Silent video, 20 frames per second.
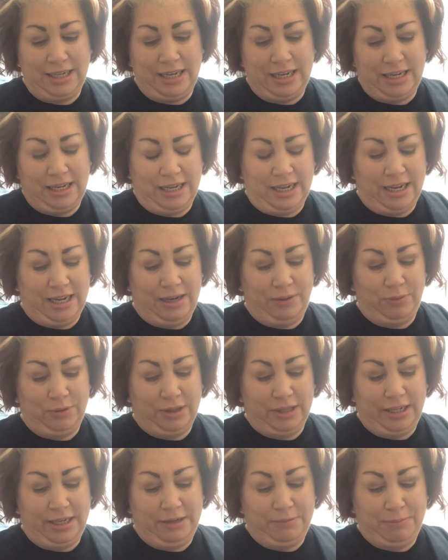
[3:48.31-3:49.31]
and I would
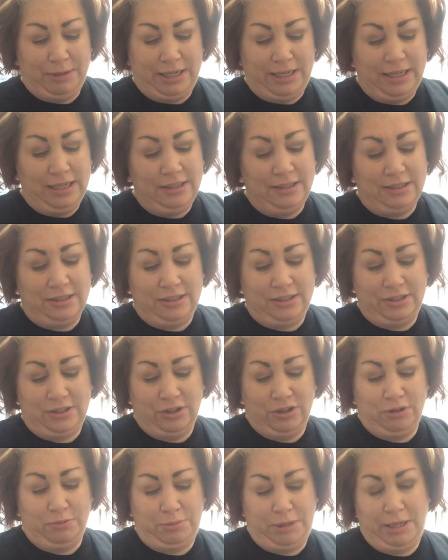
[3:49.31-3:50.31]
like my kids to
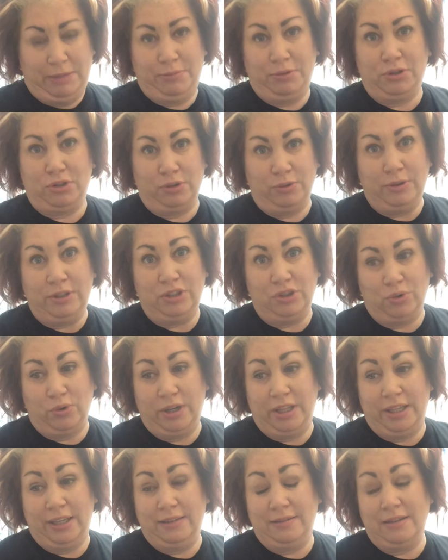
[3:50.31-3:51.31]
still be able to
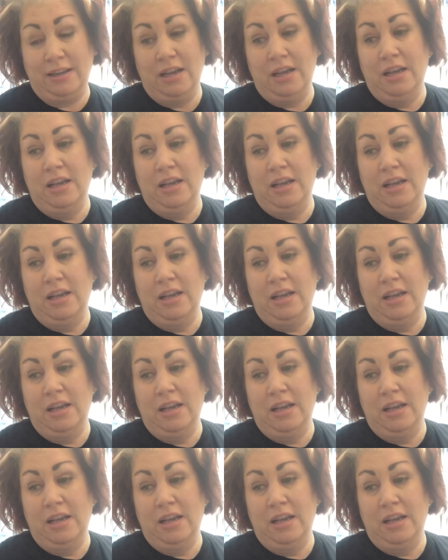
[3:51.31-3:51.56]
enjoy this.